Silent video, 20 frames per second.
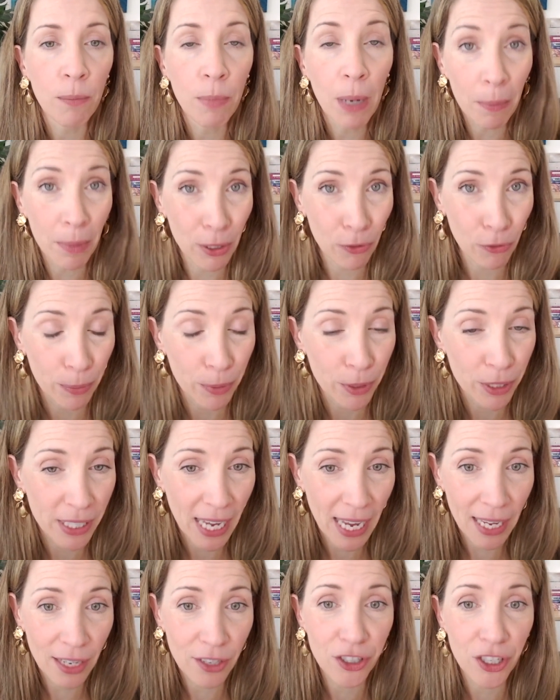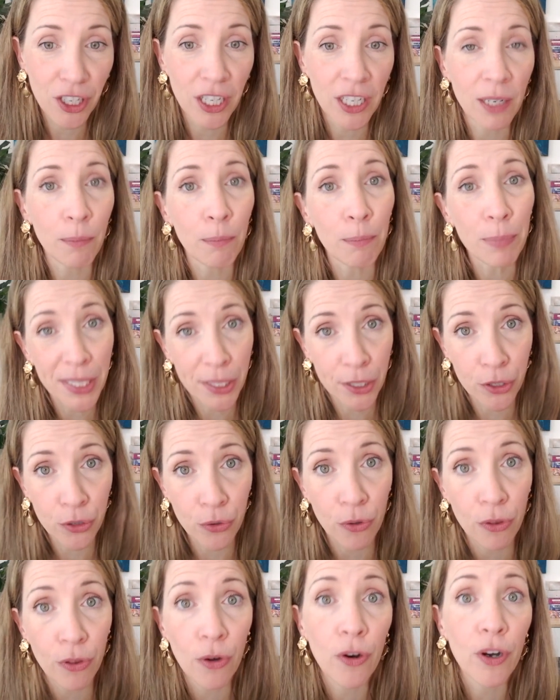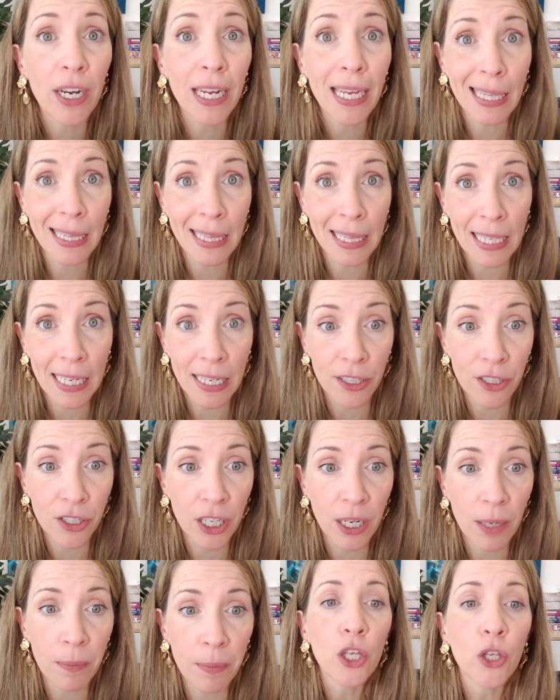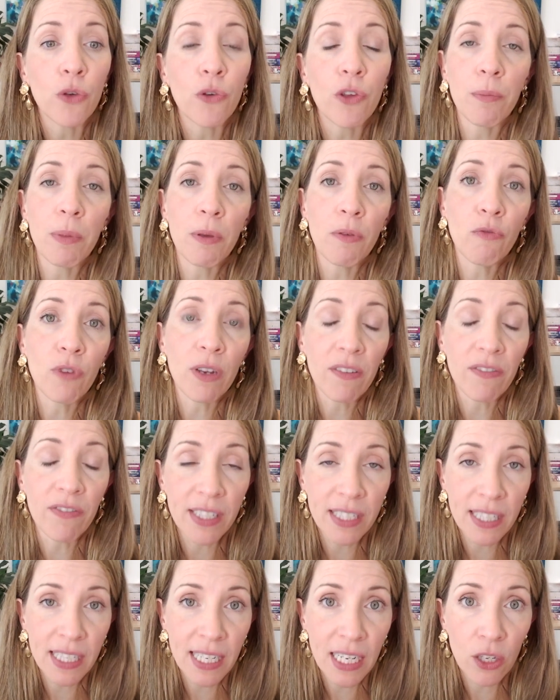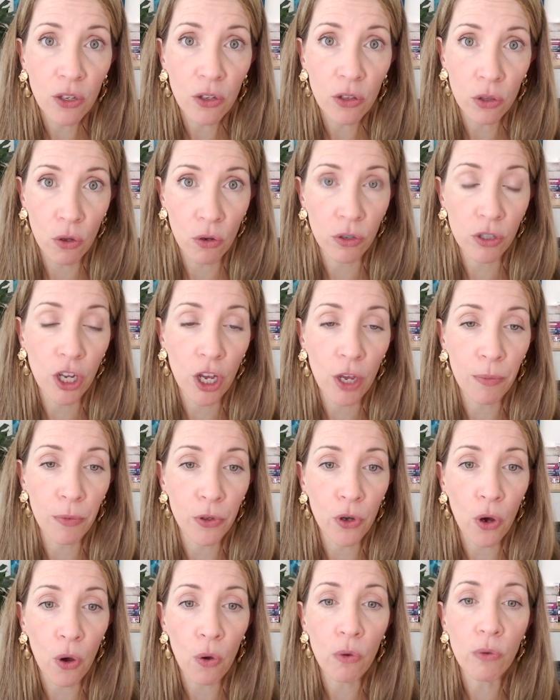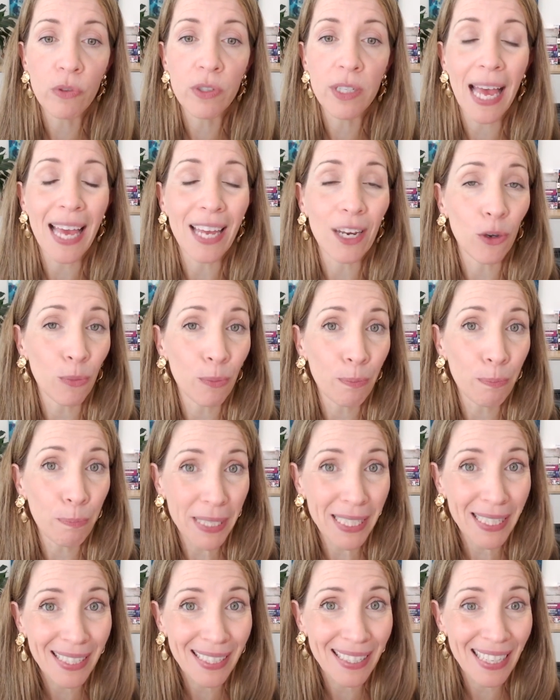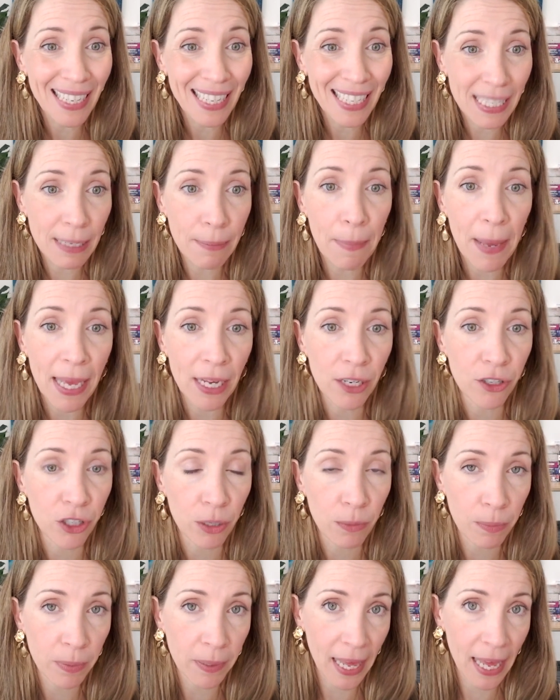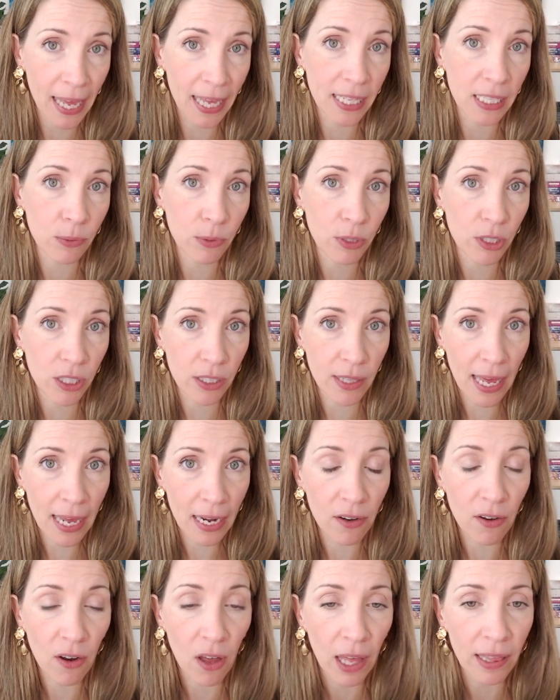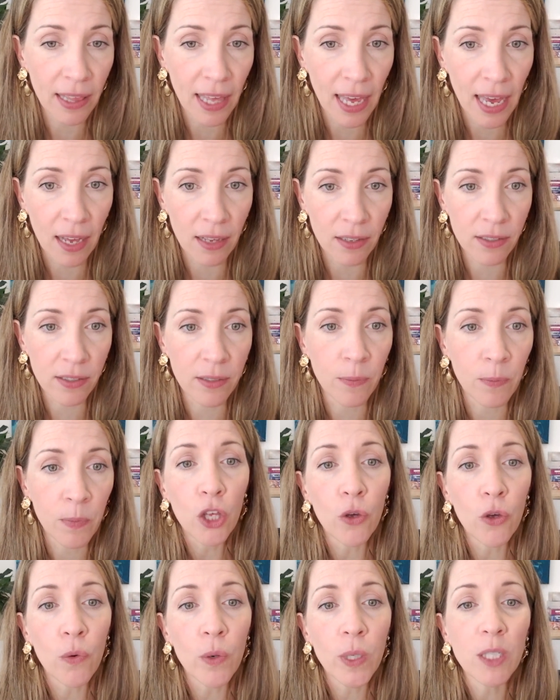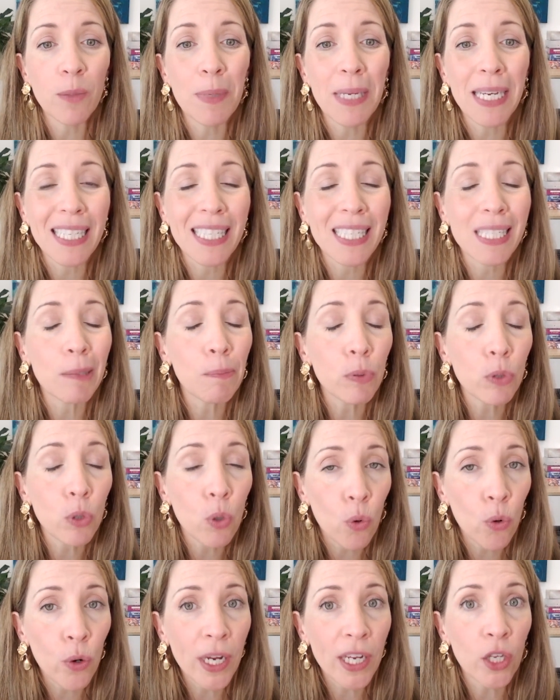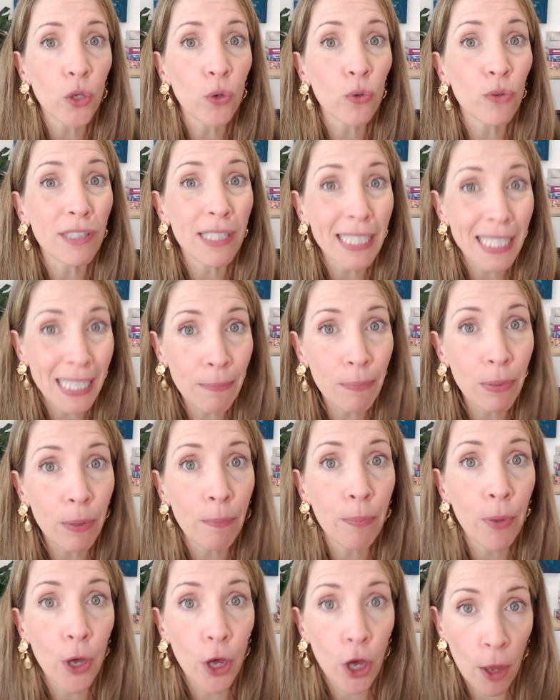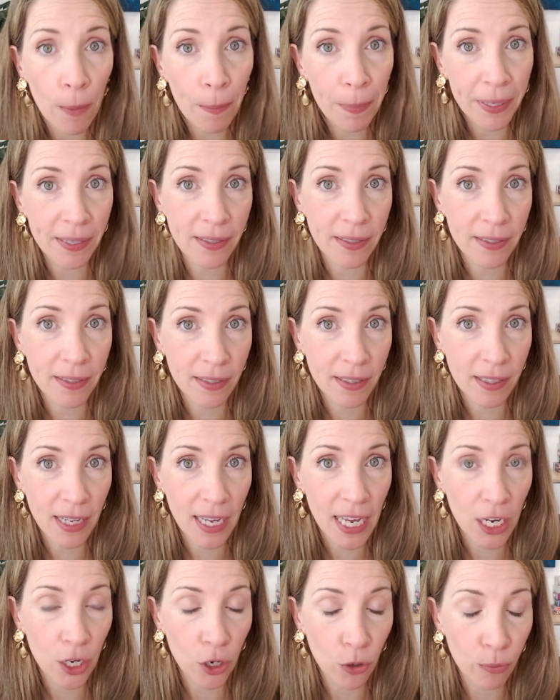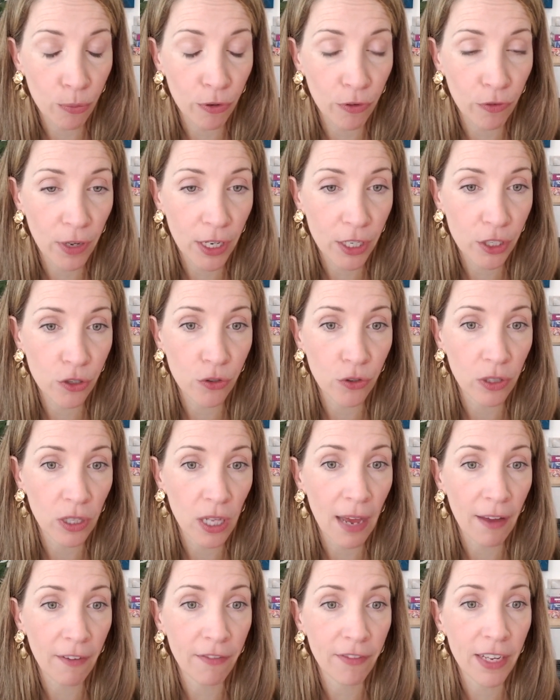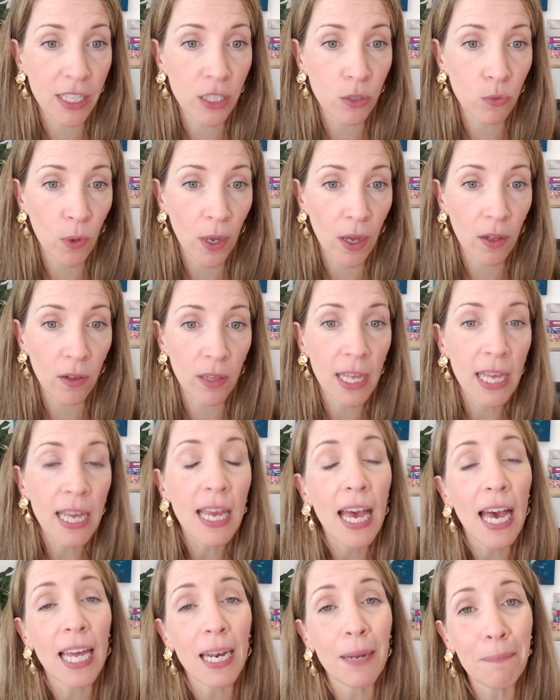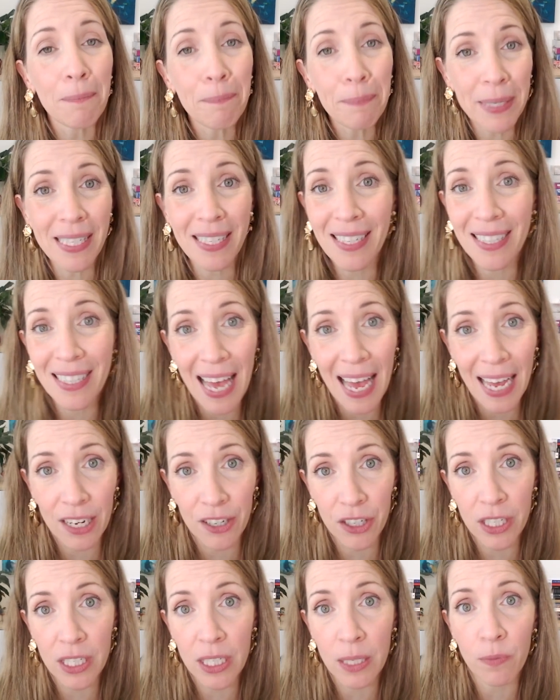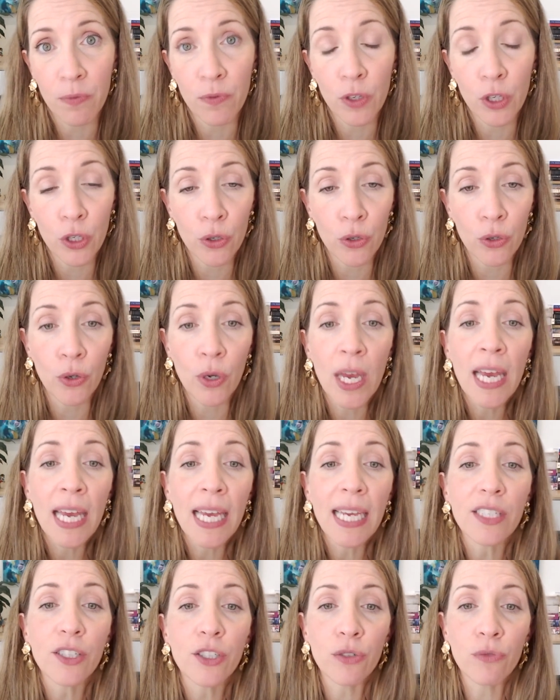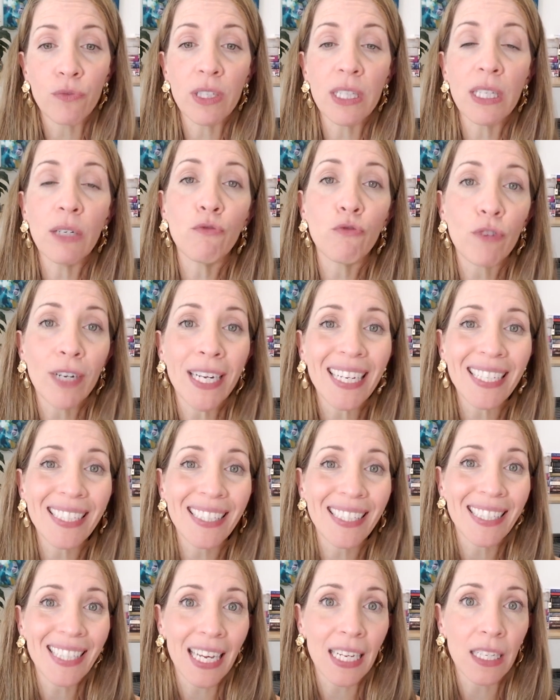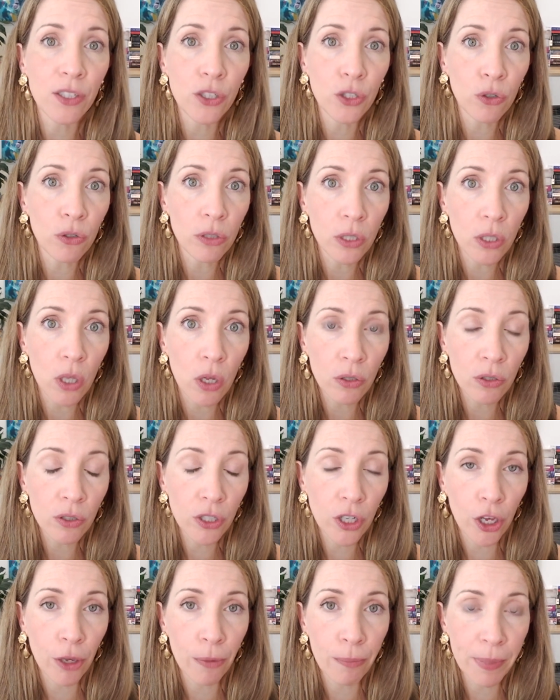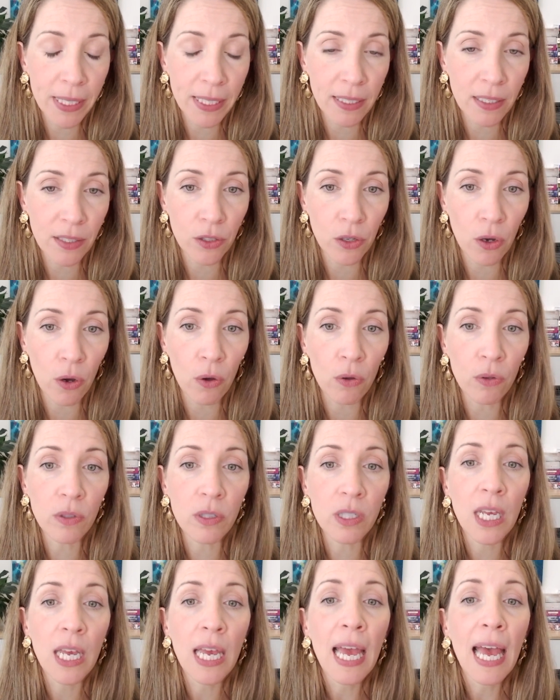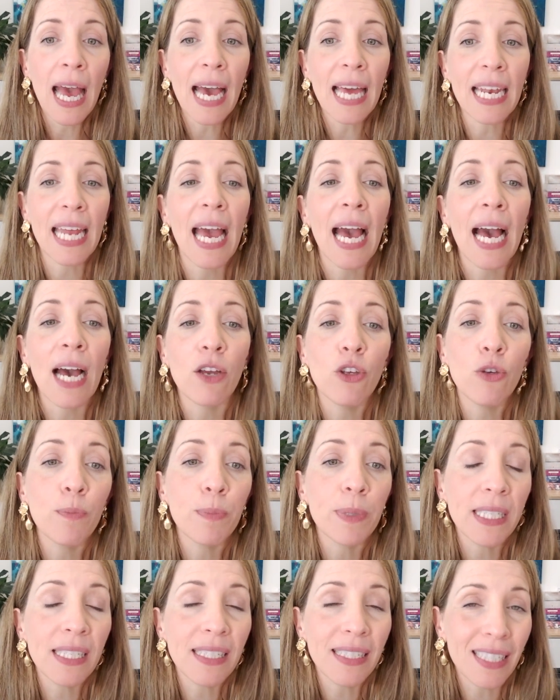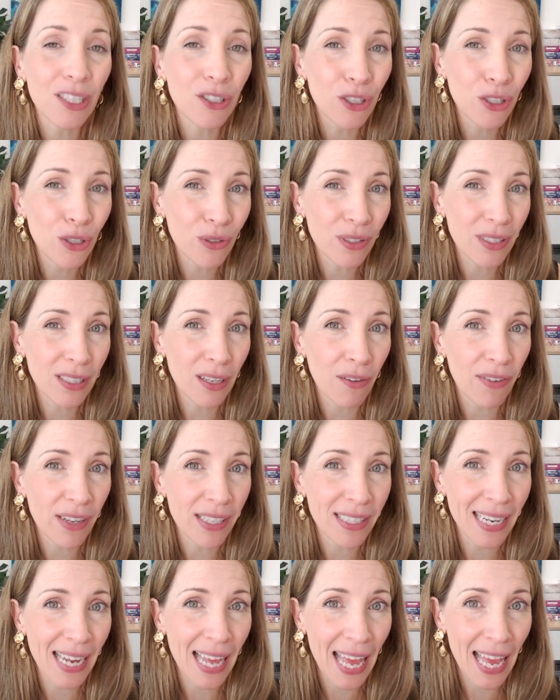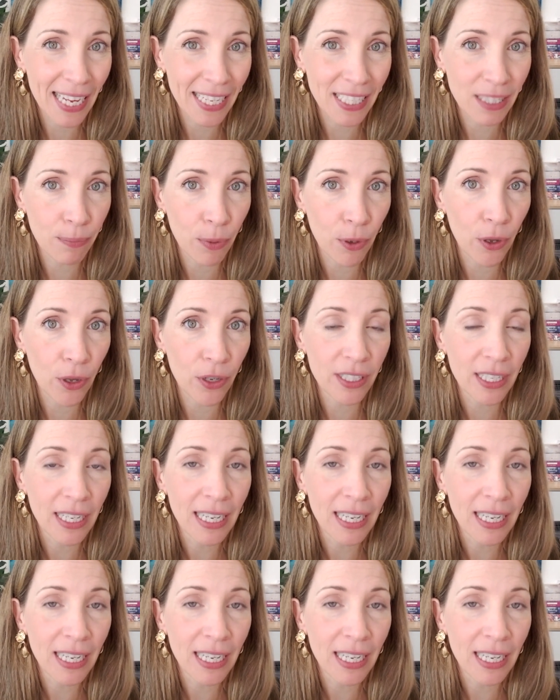public reputation, business authority, and leadership. You're going to be revisiting your long-term goals and your business expansion plans, which is that 9th house. You're going to be exploring your deeper purpose in your professional life as well. And a business action tip for you is to really reassess your long-term business goals and how you position yourself as an expert.